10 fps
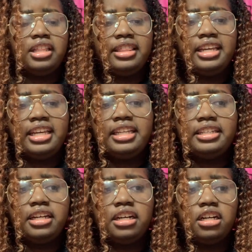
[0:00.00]

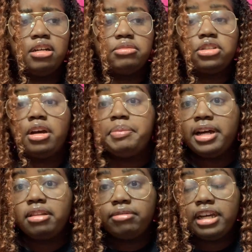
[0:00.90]
Then,
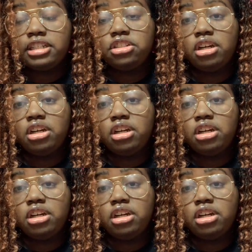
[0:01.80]
by the way, she